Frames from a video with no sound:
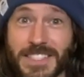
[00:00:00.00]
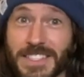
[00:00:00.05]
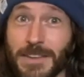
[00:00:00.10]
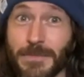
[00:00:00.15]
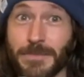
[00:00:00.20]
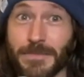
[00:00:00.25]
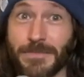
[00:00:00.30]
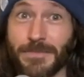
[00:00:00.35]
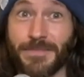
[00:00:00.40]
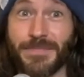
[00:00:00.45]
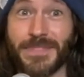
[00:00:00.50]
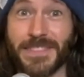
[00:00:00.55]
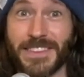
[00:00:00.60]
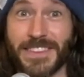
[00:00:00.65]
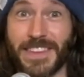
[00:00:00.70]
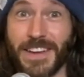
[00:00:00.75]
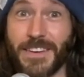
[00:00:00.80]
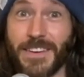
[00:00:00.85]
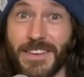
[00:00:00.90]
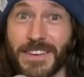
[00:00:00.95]
some
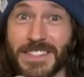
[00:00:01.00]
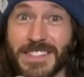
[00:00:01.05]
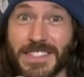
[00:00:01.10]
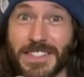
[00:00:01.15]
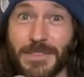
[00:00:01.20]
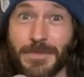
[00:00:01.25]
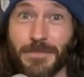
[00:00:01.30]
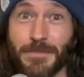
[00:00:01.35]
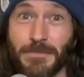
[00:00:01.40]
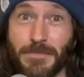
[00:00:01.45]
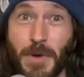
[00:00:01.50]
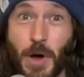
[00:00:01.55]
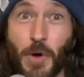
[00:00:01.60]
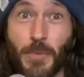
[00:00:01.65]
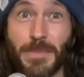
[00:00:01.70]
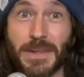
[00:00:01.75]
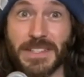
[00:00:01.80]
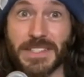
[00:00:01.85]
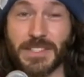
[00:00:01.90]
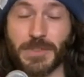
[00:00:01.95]

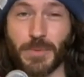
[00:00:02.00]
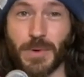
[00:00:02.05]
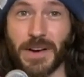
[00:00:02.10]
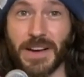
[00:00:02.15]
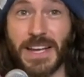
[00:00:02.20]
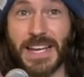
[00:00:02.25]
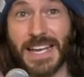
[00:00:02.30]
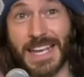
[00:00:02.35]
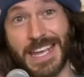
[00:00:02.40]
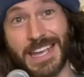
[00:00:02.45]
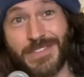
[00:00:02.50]
moments where